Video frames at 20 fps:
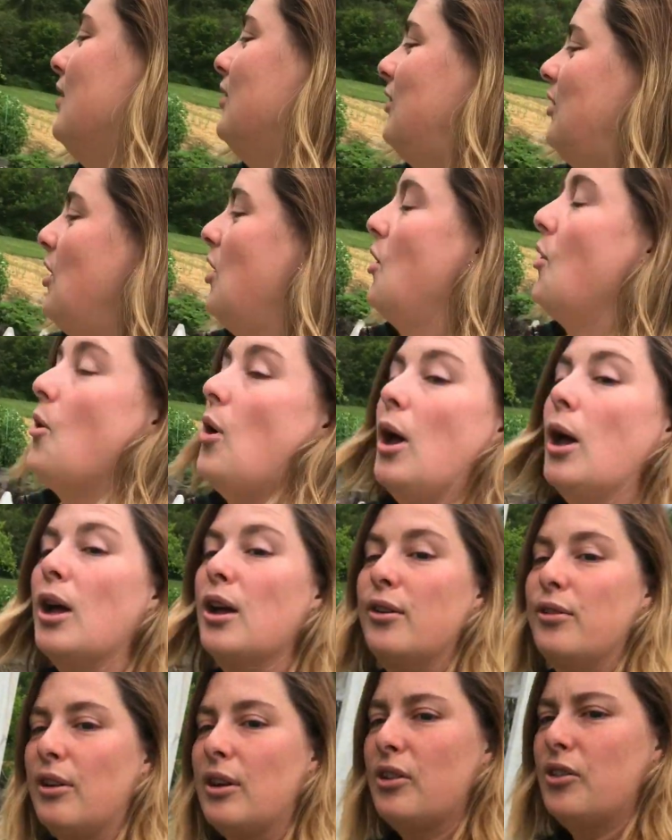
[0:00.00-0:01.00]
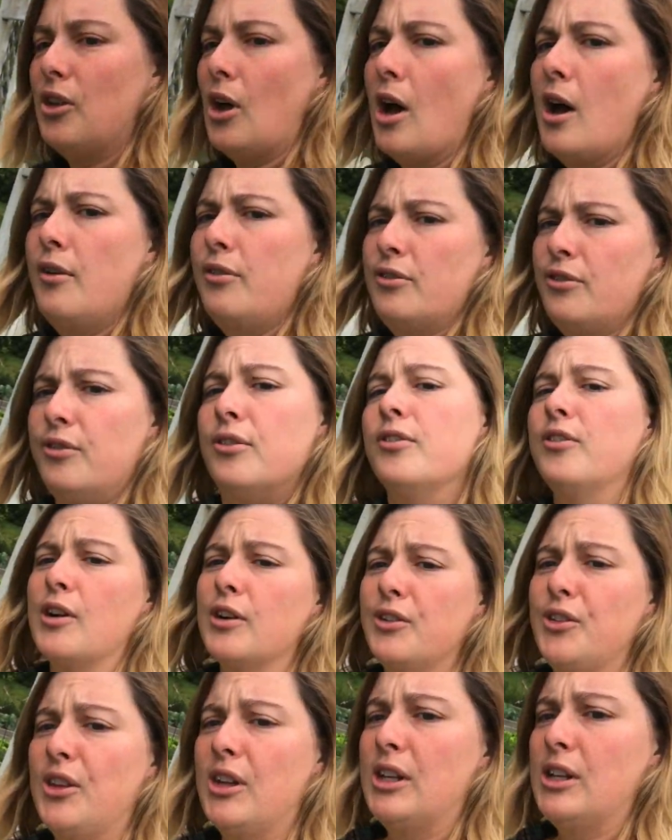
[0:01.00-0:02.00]
So, first off,
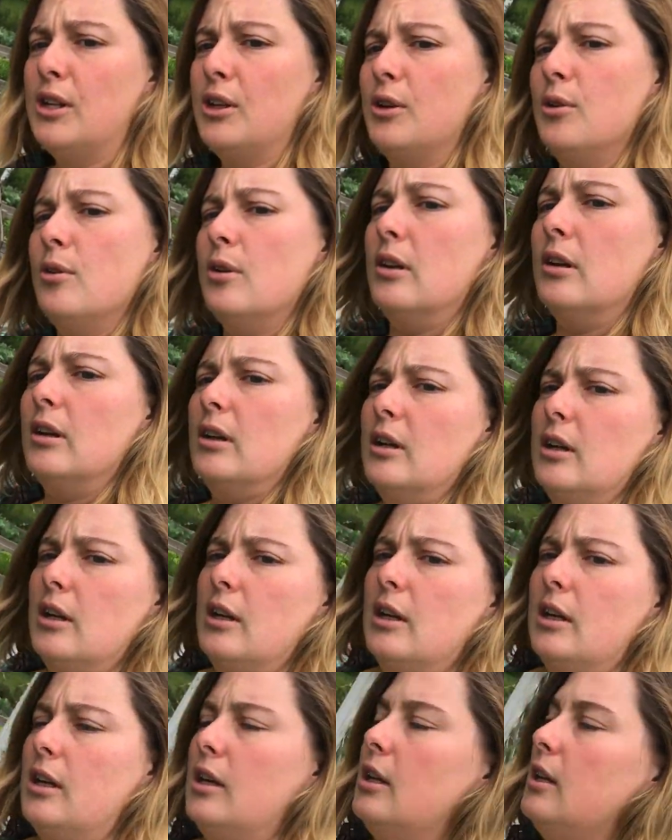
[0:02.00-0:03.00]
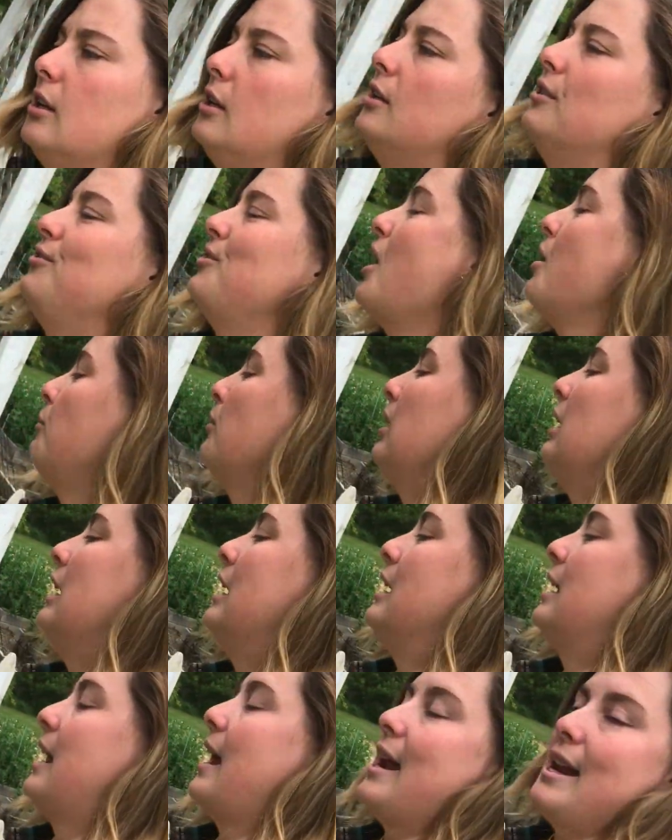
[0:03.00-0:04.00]
first thing new, not really
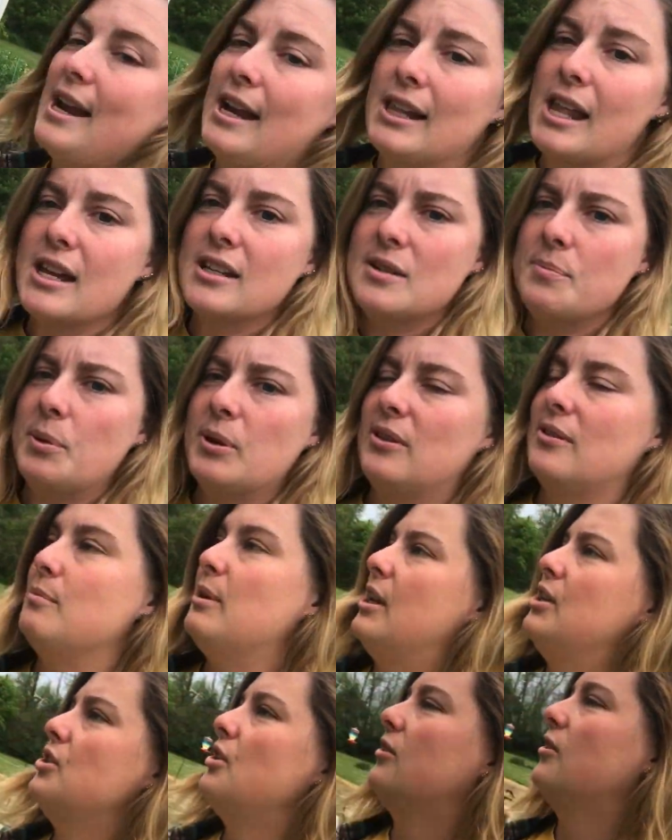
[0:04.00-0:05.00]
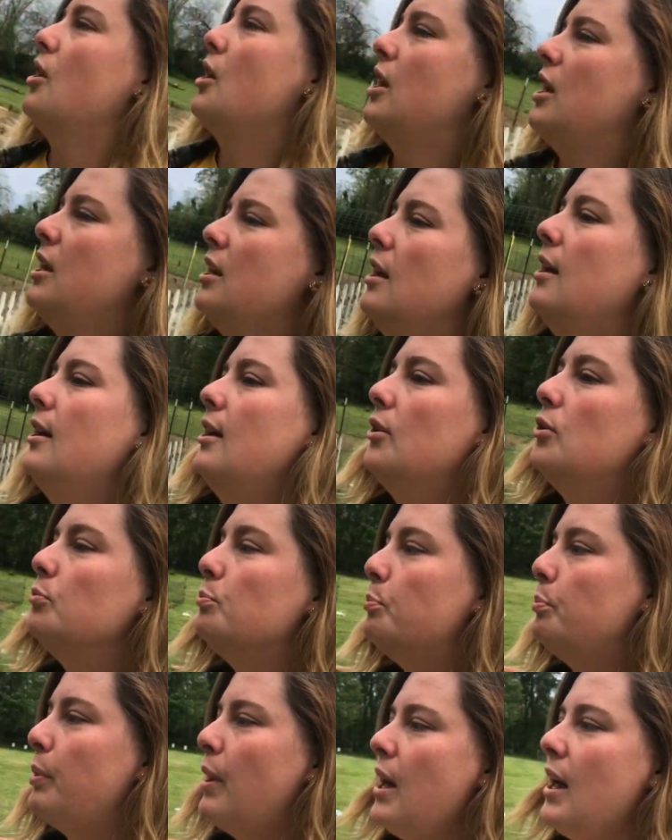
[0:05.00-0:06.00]
a gate. I'd like to put some hinges on it,
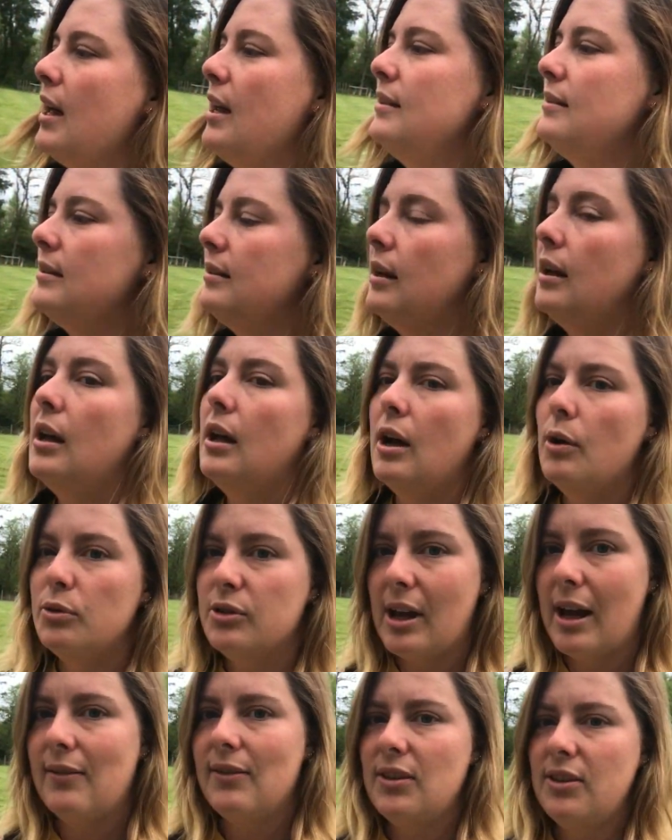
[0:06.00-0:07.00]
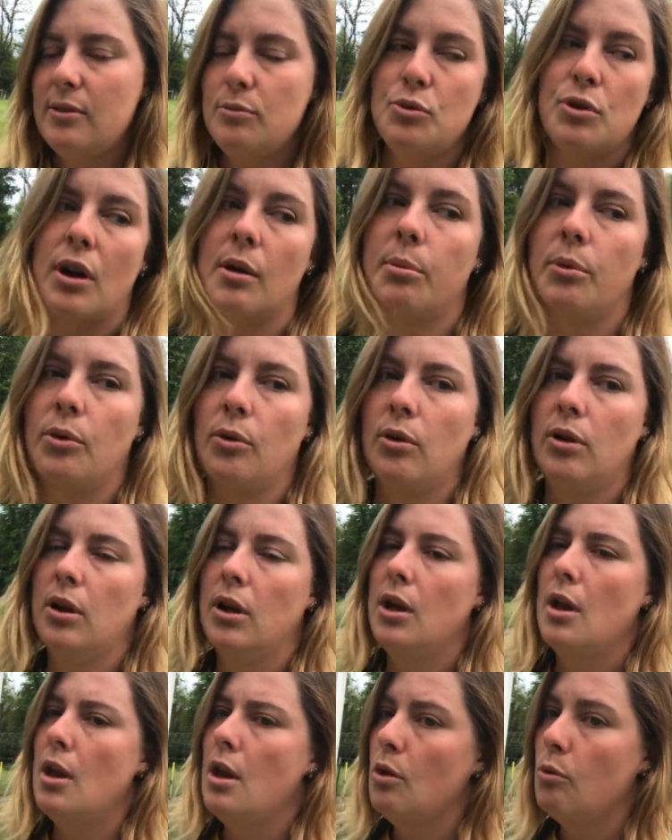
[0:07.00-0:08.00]
but I'm having some trouble
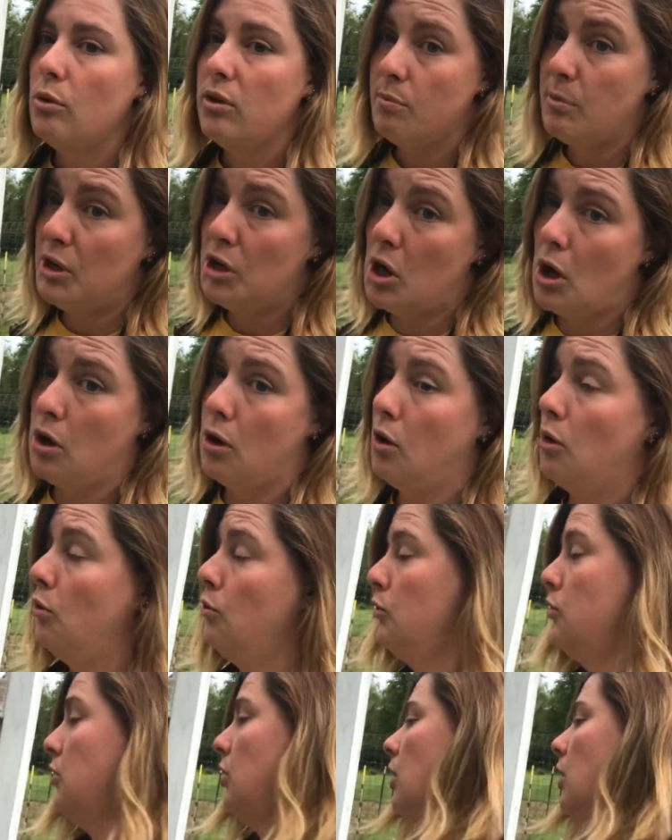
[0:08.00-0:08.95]
with my doggos.